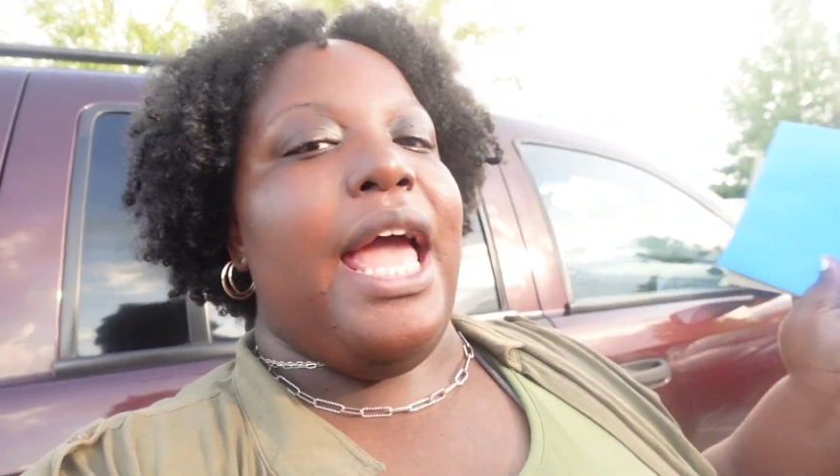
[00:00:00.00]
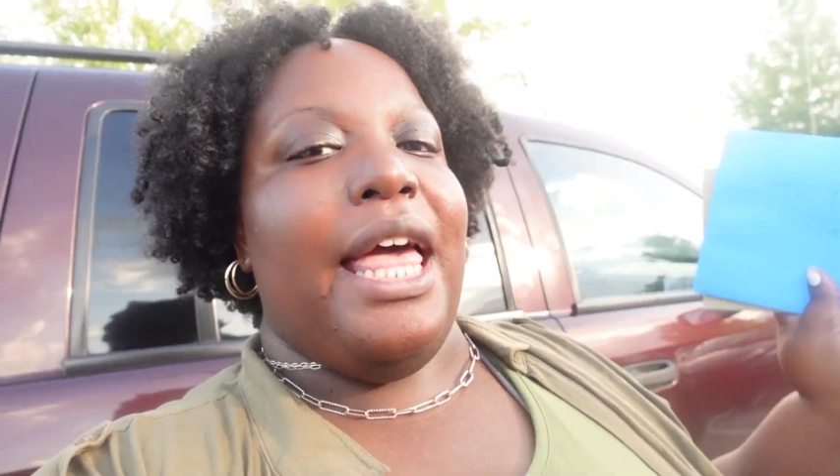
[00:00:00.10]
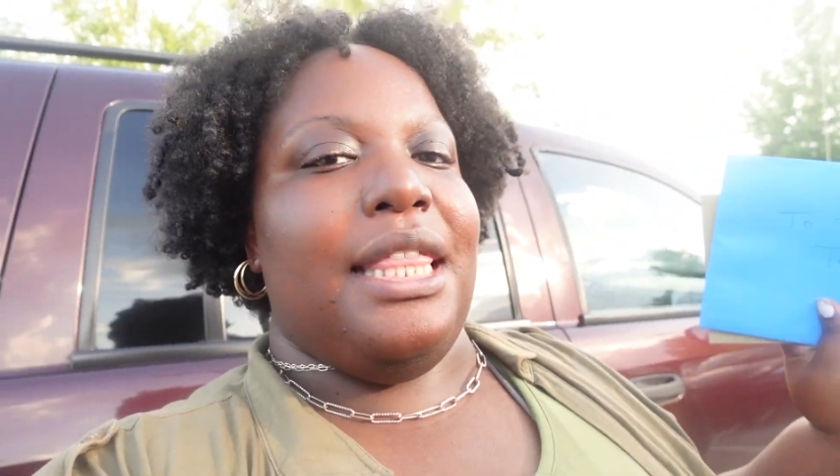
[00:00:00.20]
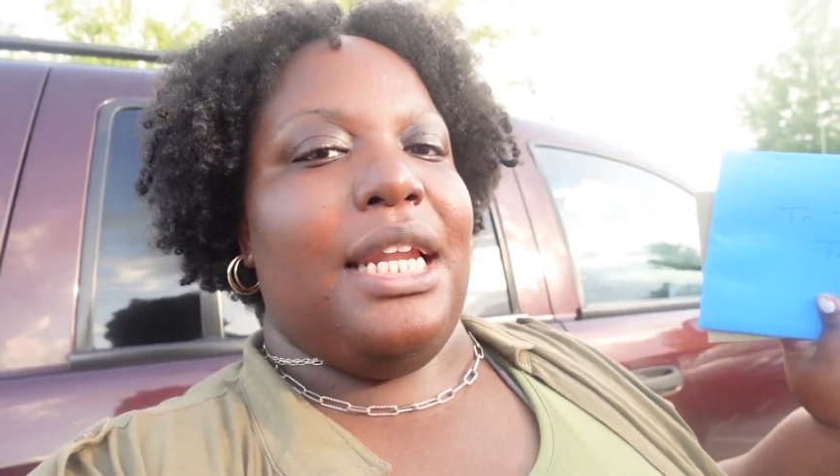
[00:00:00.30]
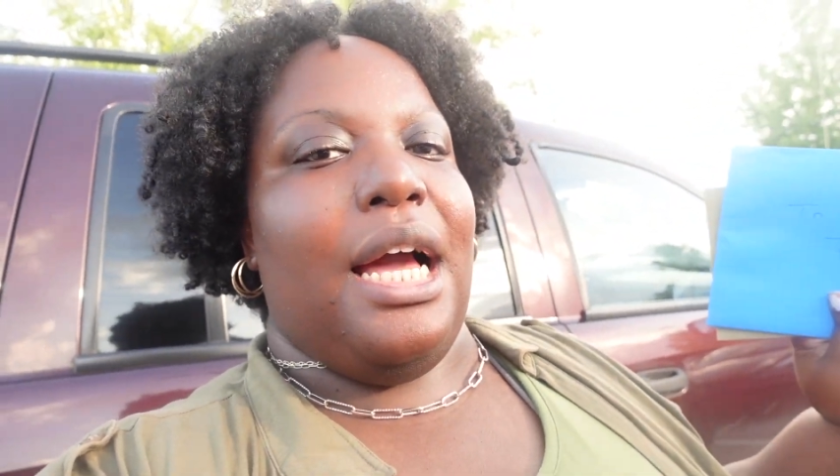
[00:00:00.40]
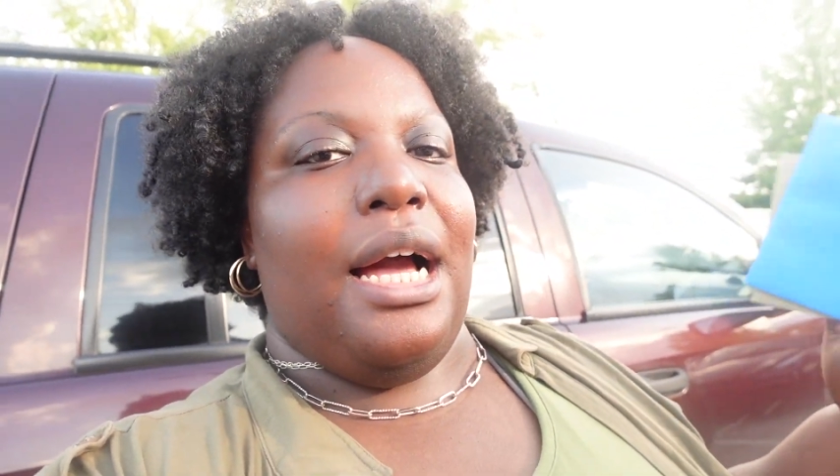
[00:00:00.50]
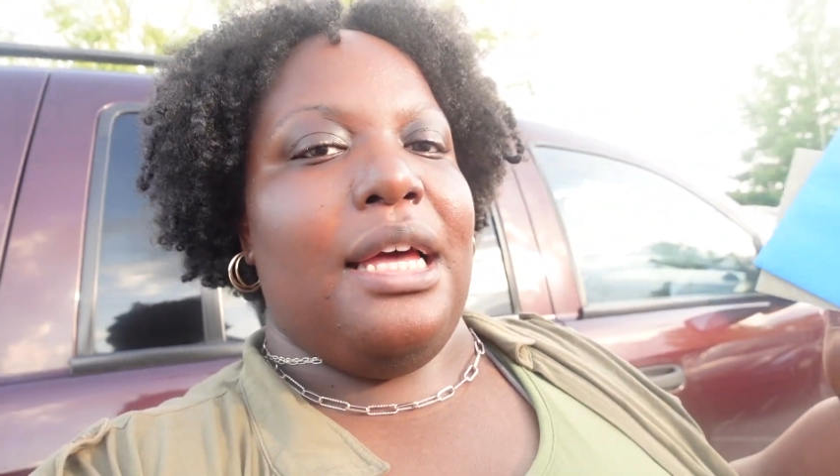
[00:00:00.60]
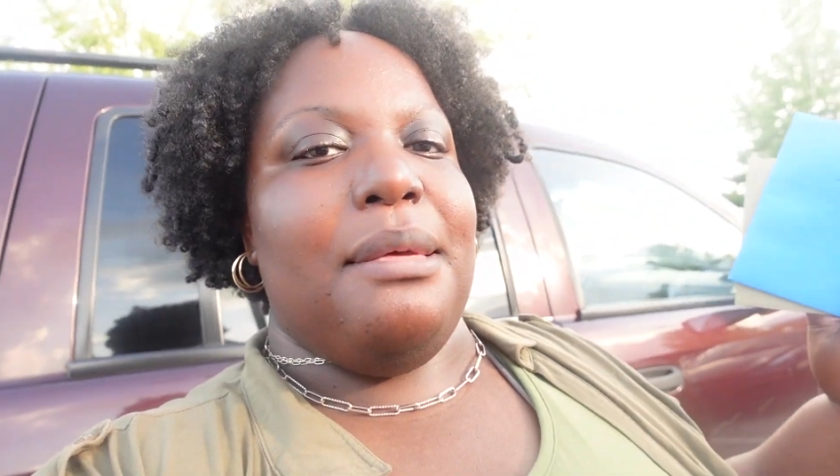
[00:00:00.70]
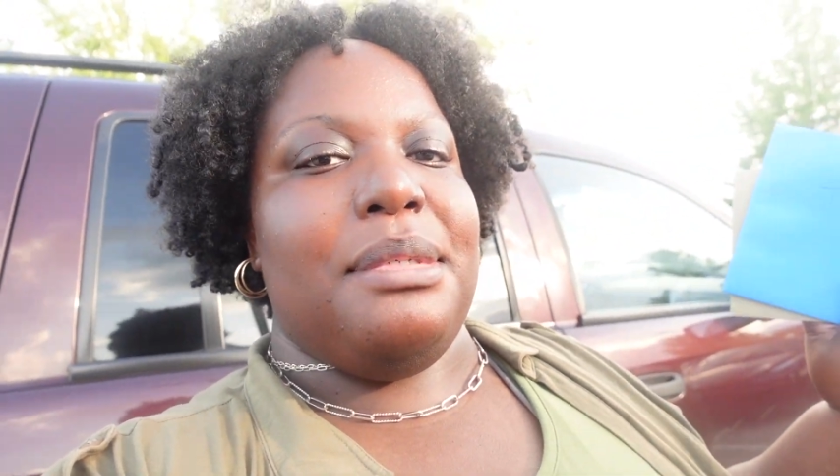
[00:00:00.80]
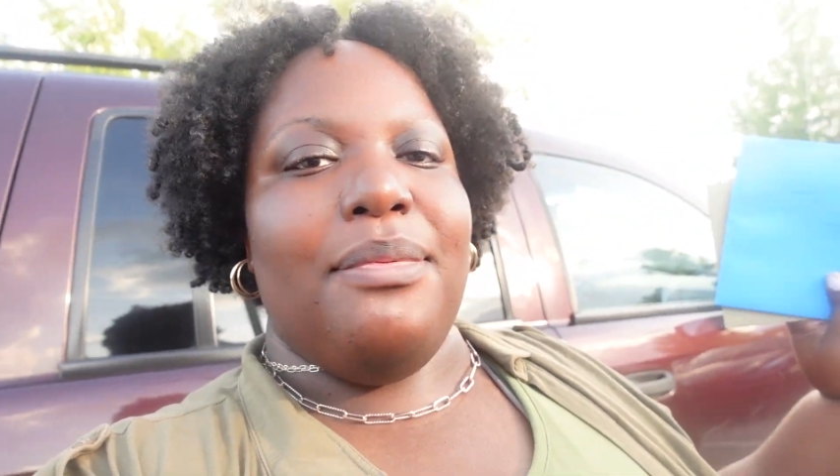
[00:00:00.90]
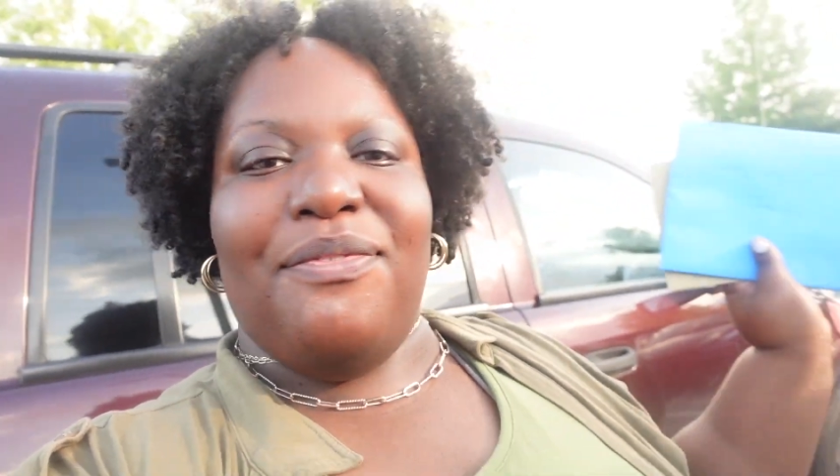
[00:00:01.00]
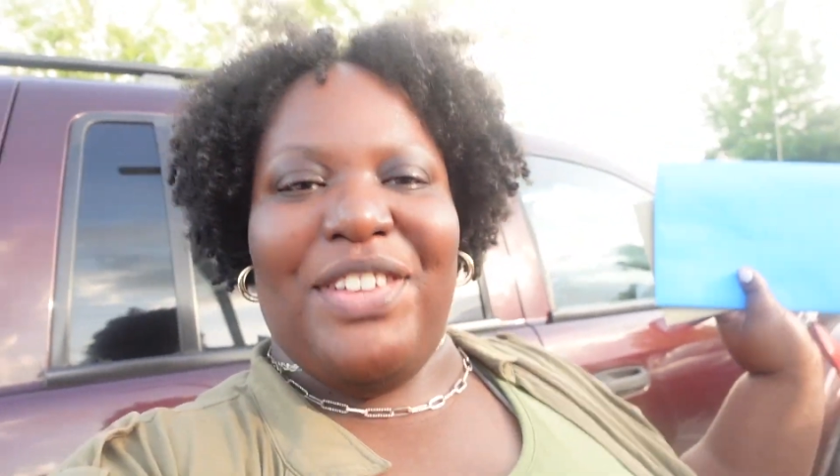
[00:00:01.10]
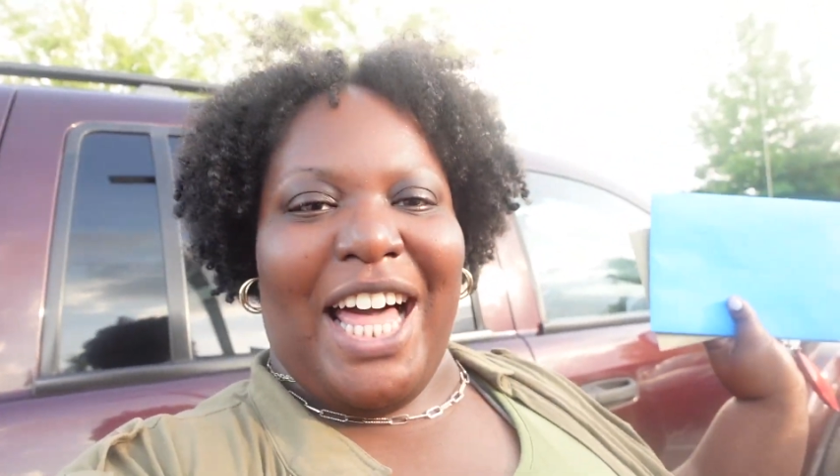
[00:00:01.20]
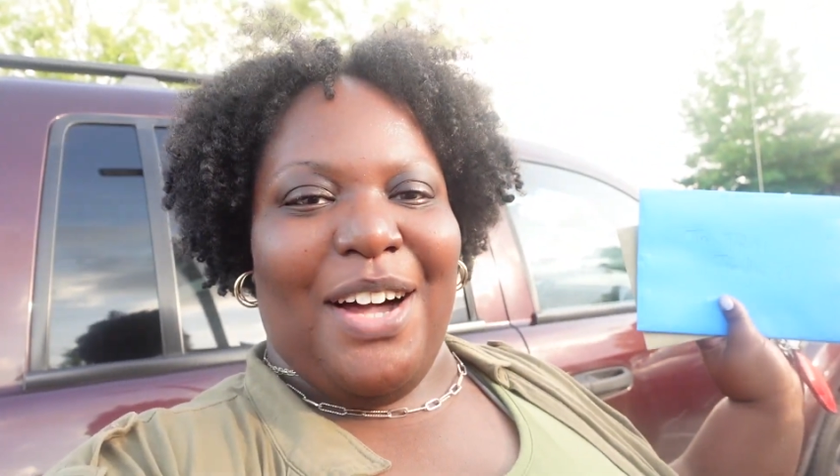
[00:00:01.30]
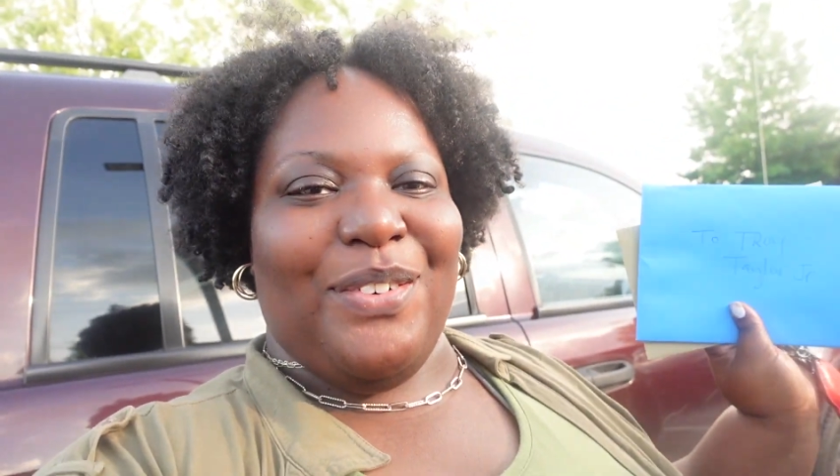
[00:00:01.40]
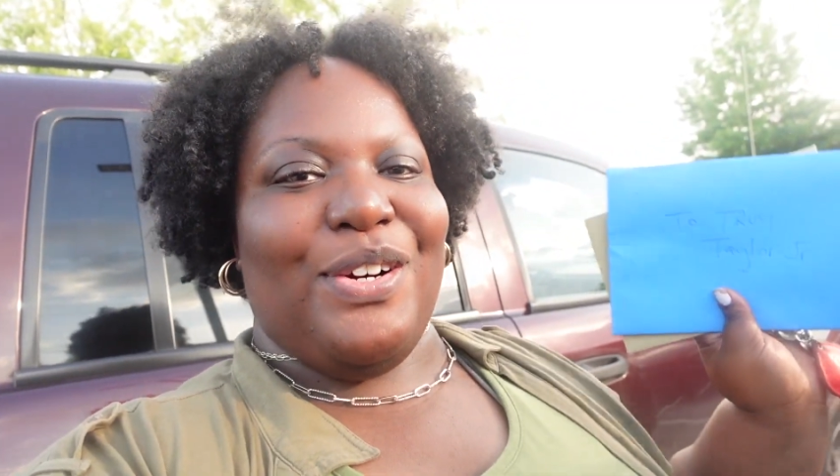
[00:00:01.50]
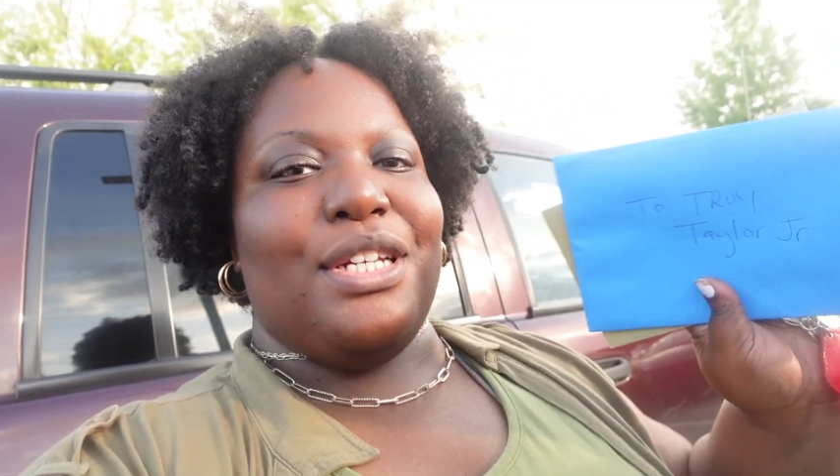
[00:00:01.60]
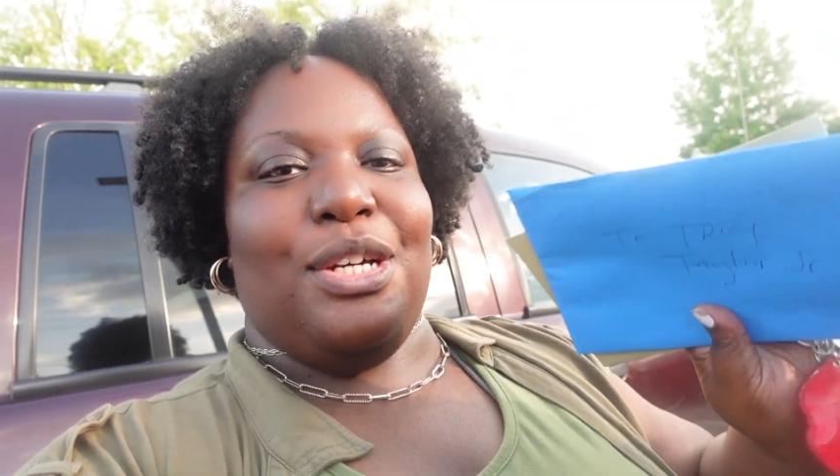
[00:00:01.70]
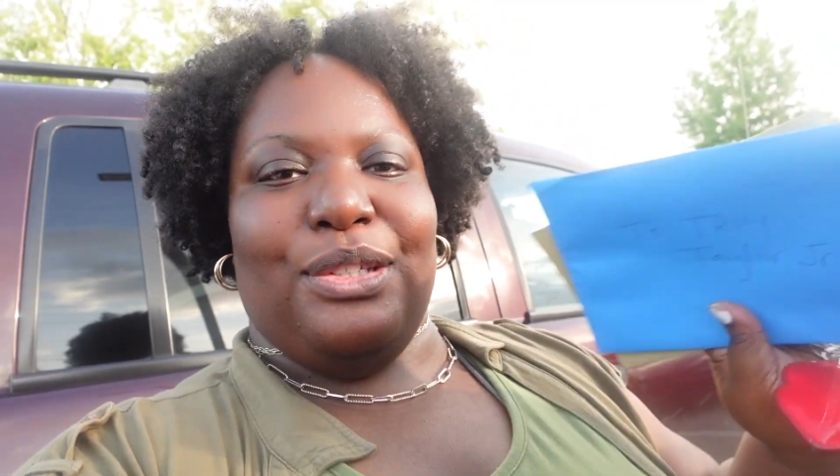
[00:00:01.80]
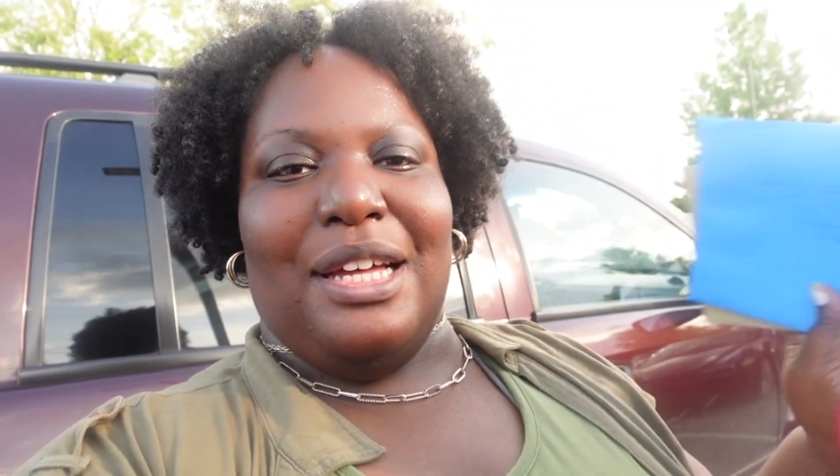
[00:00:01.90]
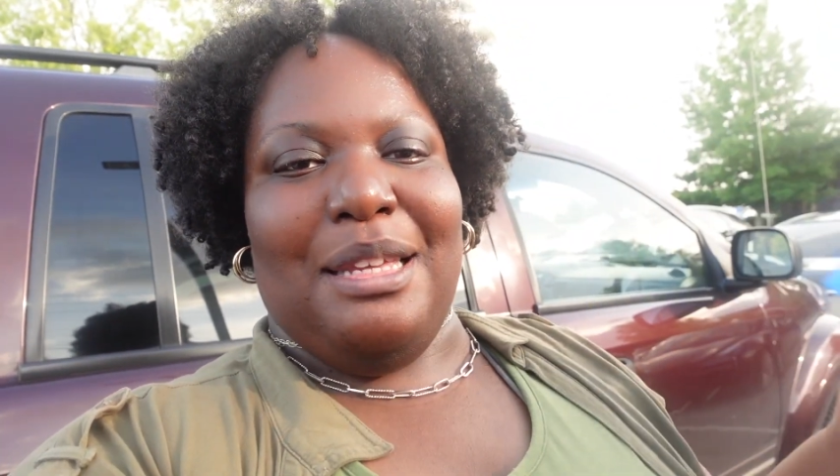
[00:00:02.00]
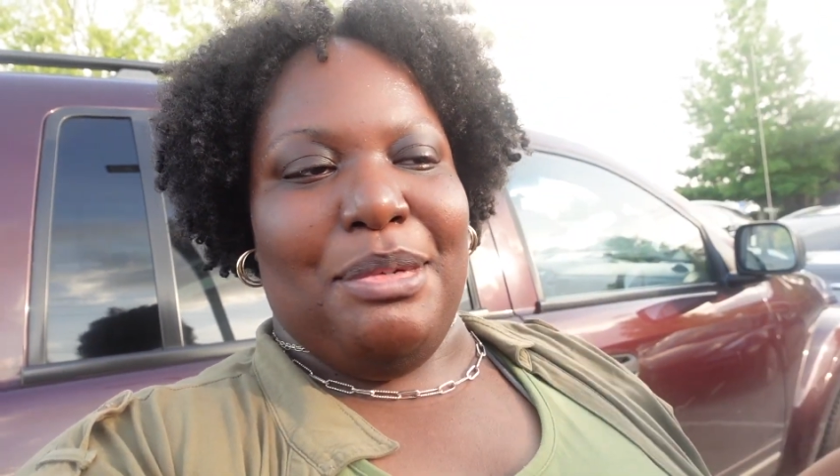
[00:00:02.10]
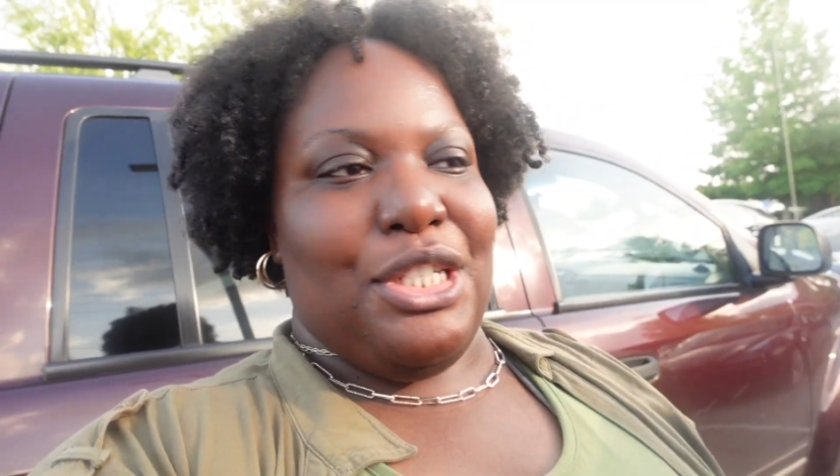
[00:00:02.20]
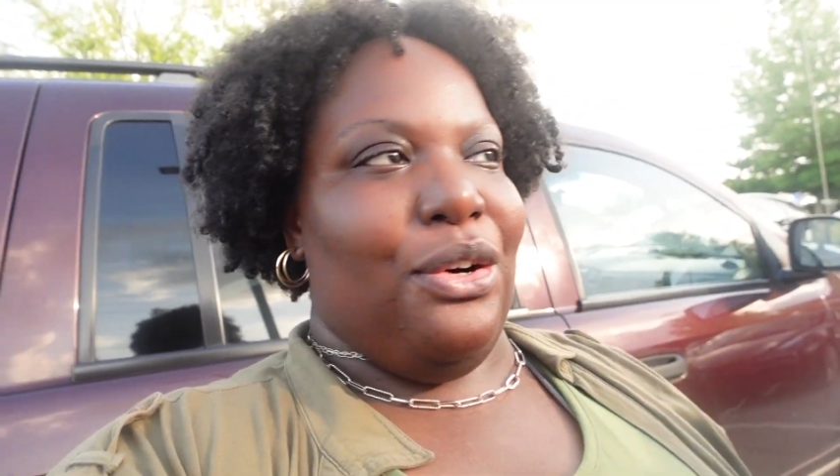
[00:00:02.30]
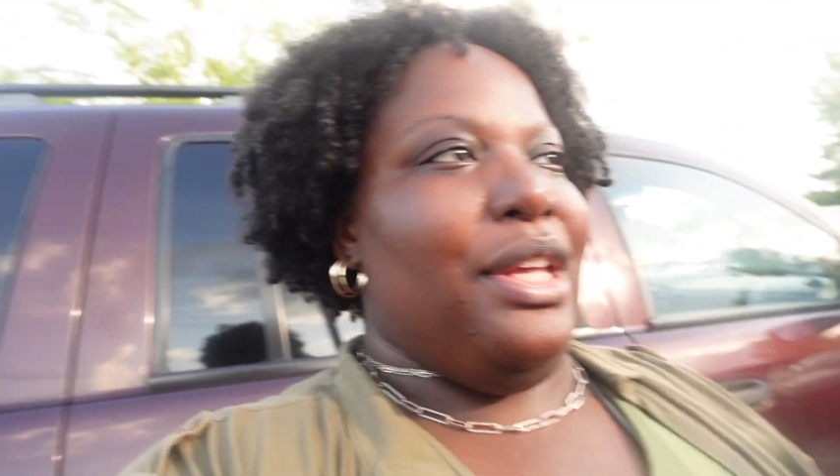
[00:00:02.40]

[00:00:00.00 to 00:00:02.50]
and then i got him some flowers hold on let me show